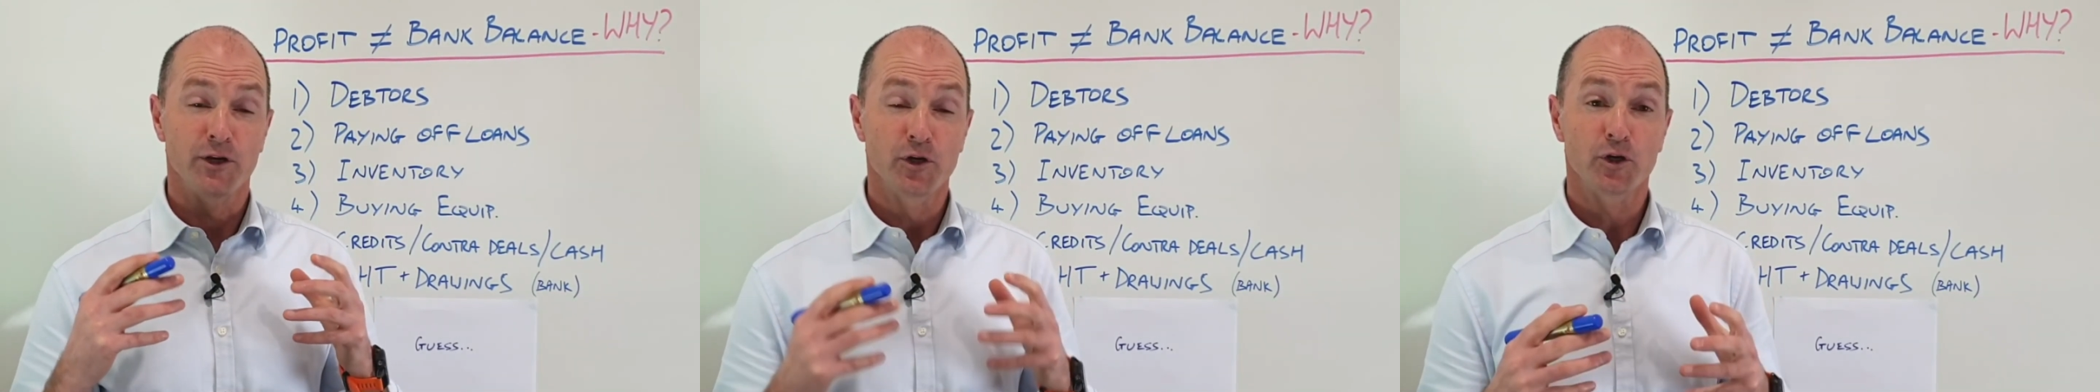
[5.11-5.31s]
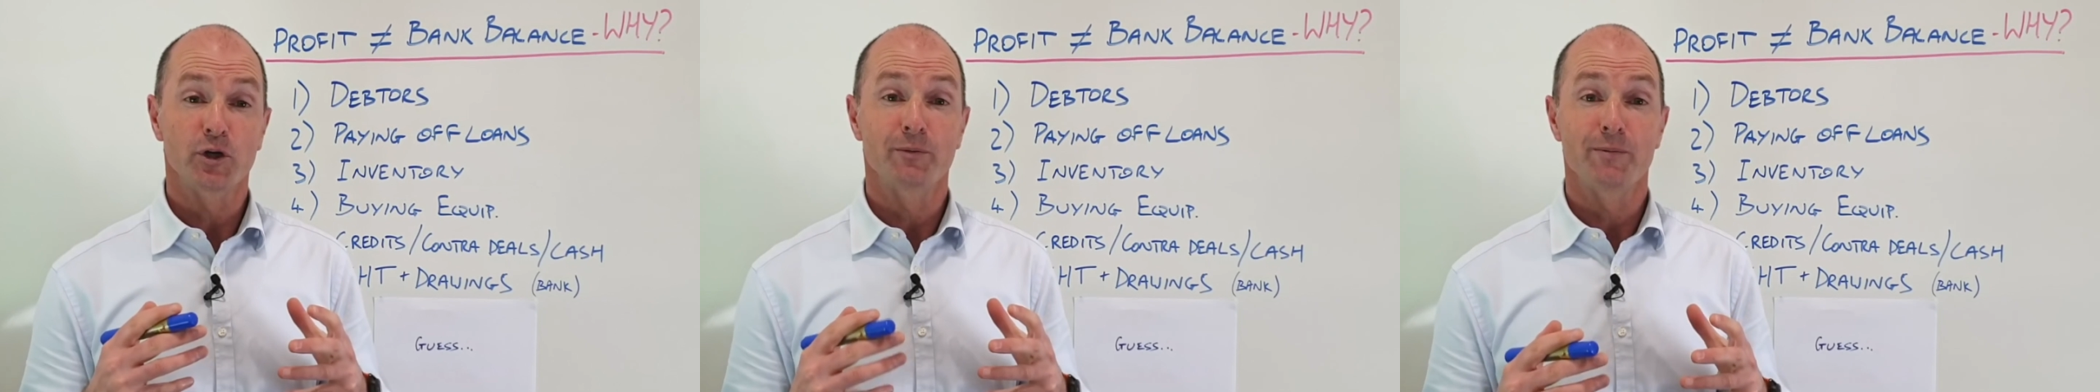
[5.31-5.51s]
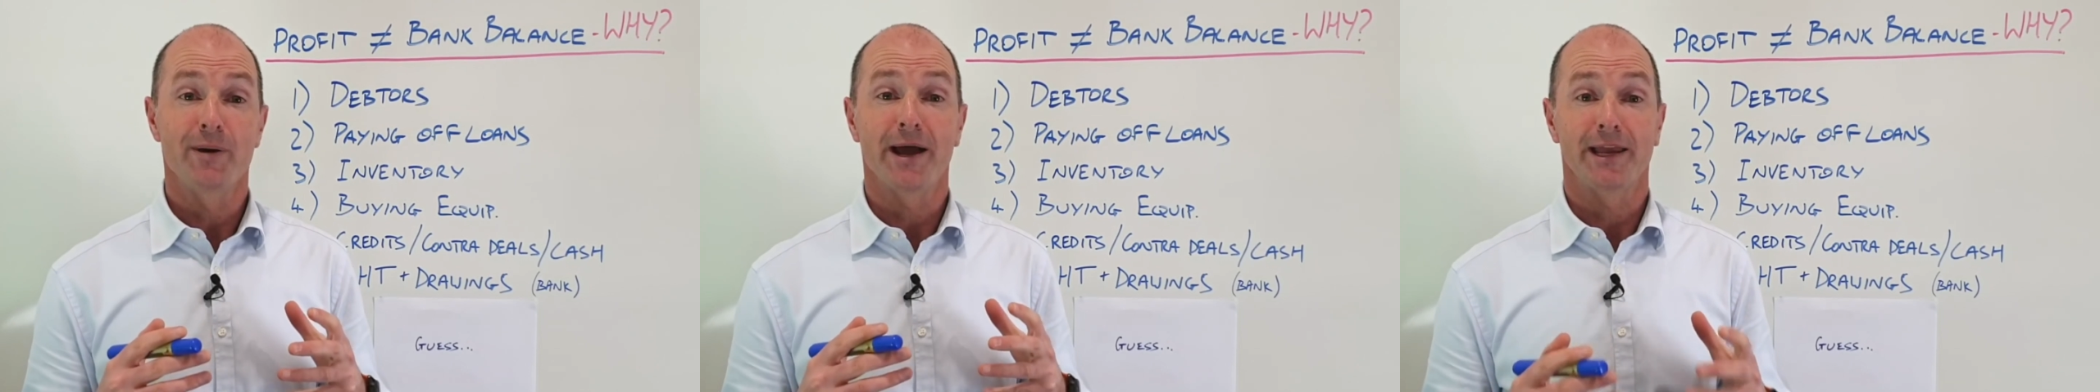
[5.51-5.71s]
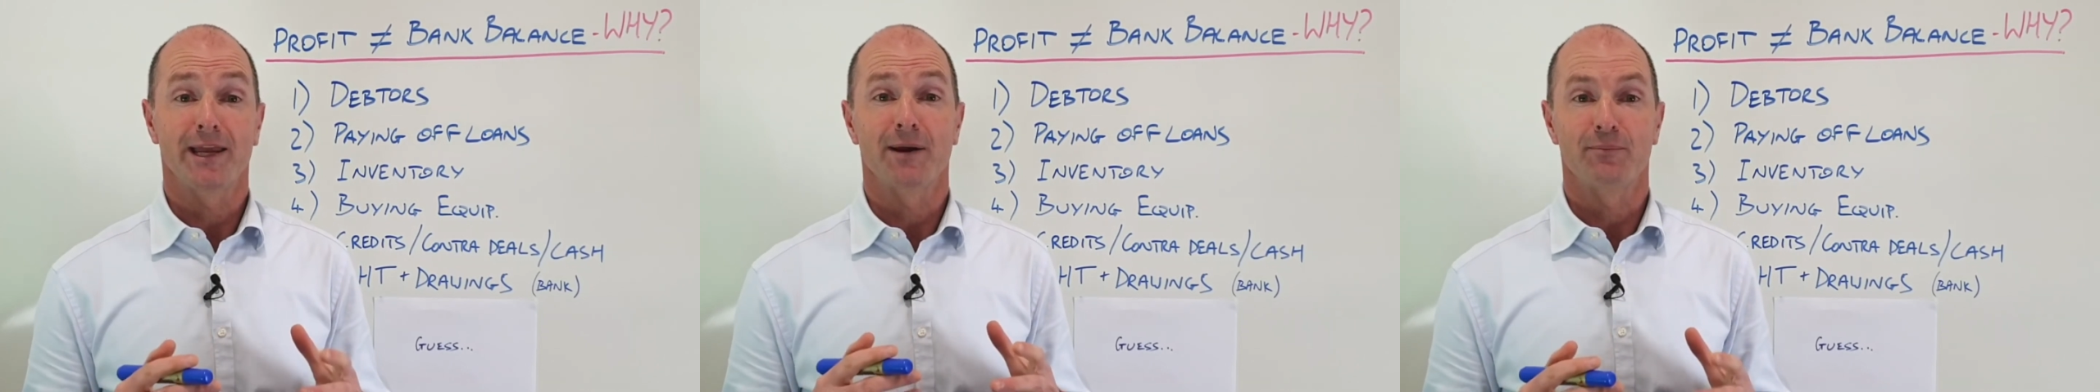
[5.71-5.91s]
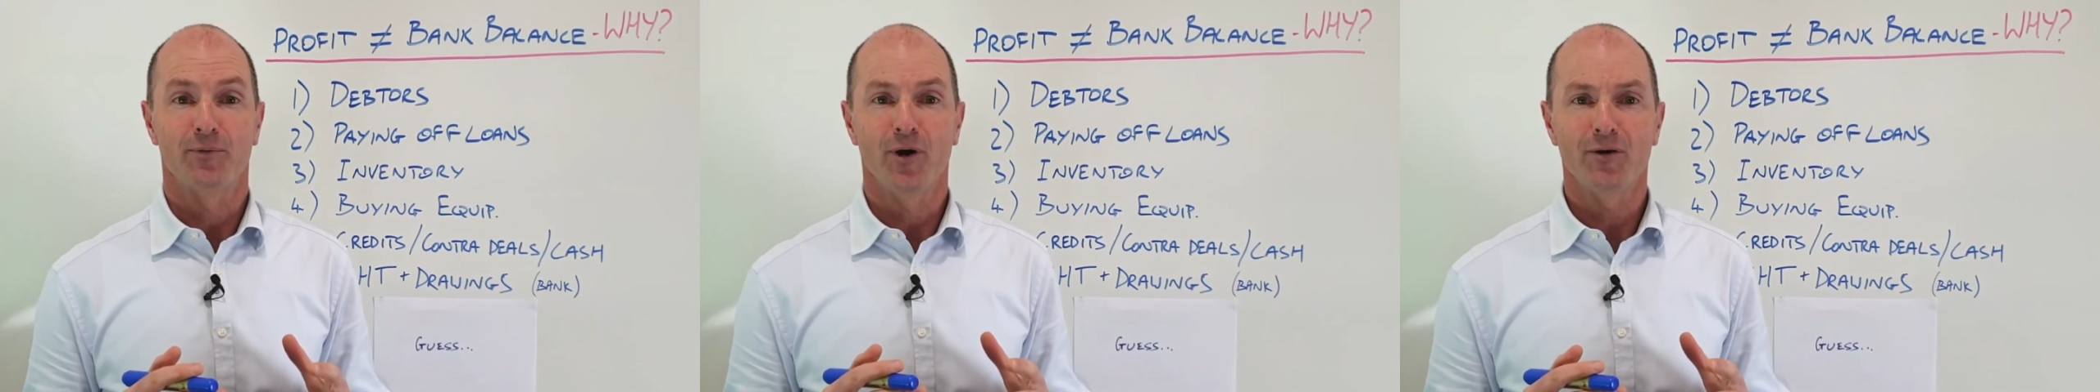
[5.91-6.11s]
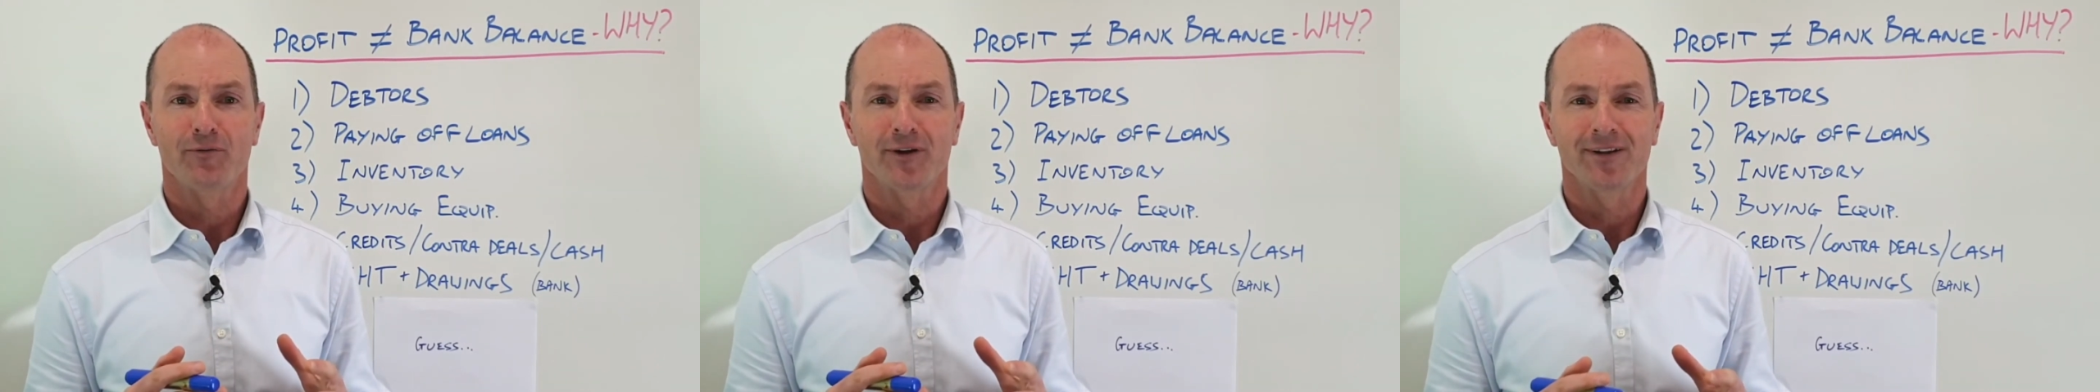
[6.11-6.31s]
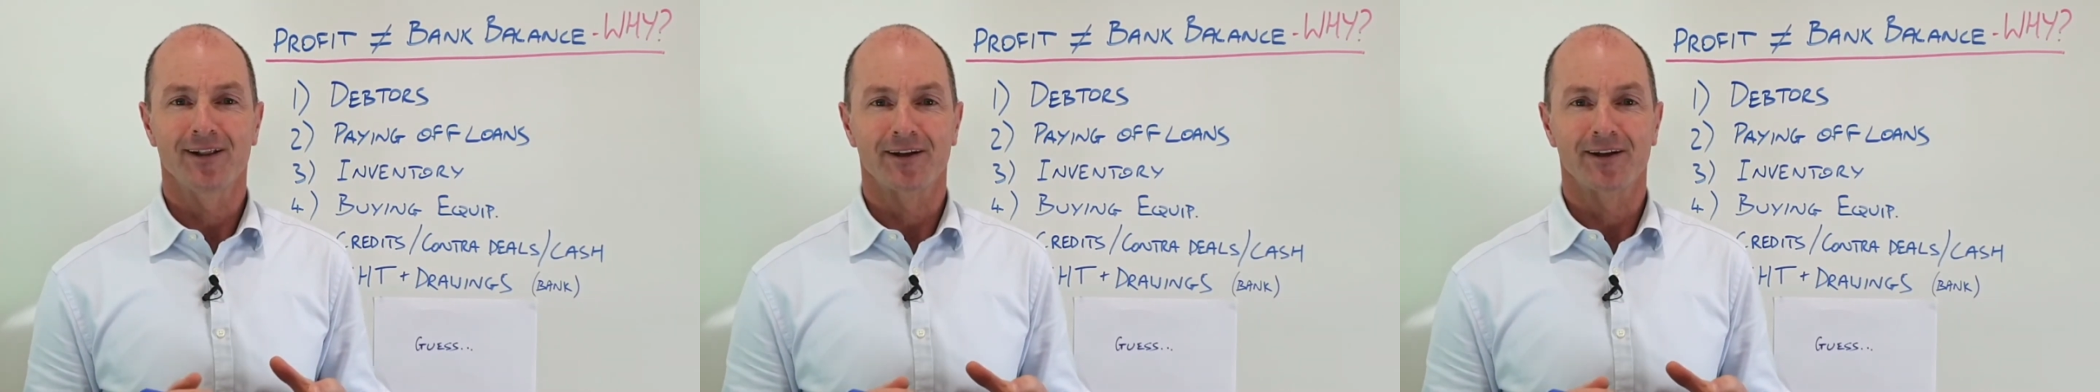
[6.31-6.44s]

you could be making a profit,